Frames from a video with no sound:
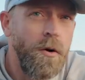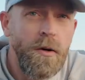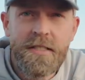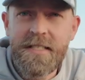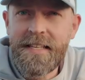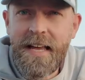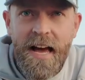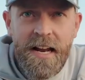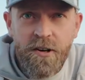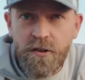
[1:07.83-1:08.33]
a
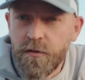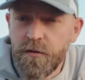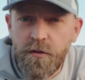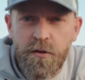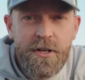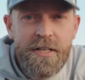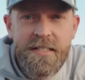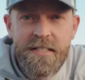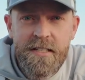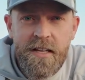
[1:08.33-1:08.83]
standard
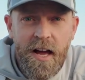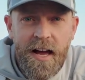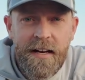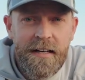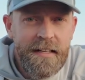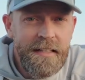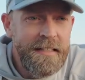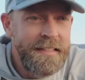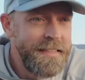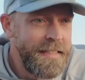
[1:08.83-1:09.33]

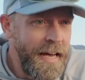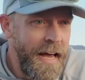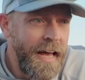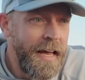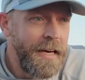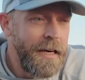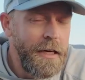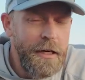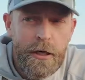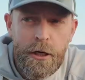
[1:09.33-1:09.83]
freestanding
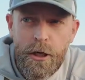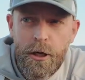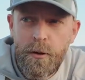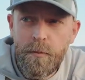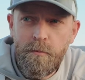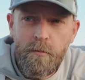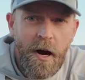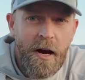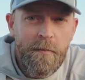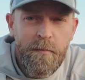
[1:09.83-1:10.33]
tent
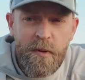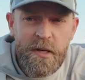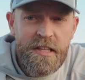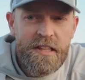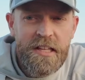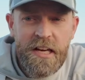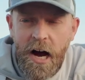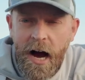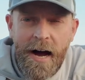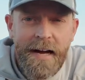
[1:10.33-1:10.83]
might be
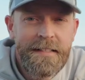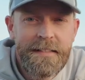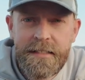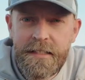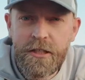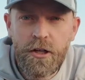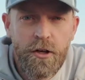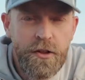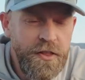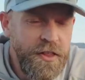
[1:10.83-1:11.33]
the
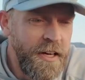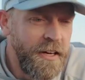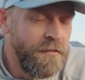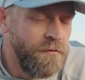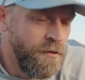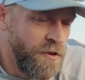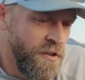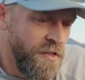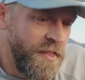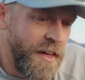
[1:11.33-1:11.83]
ideal
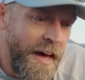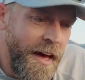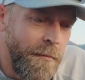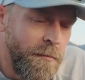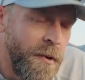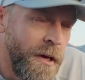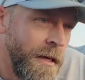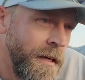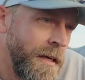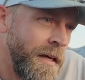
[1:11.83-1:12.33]
thing for
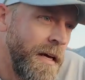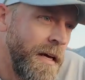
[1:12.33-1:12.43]
them.